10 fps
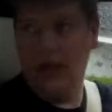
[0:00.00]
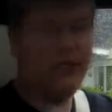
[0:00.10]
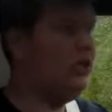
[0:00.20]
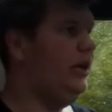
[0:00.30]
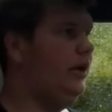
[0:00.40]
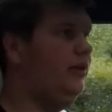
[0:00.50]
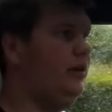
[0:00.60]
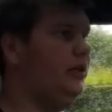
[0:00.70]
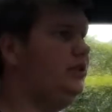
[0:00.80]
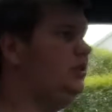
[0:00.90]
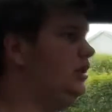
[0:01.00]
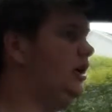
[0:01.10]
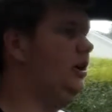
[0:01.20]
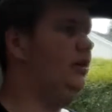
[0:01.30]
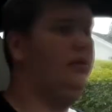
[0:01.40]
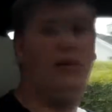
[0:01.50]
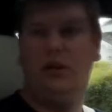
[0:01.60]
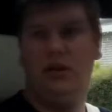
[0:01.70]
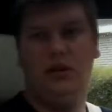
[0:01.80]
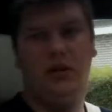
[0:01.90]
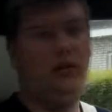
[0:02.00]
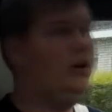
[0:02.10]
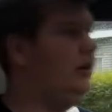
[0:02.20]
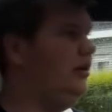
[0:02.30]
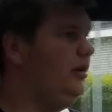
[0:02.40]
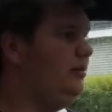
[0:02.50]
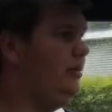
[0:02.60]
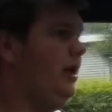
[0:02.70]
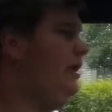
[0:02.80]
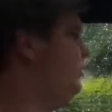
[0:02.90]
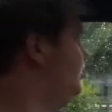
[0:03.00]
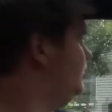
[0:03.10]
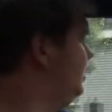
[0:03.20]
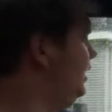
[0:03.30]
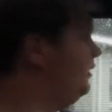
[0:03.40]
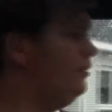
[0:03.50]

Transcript: Actually, here it is. You are not able to see it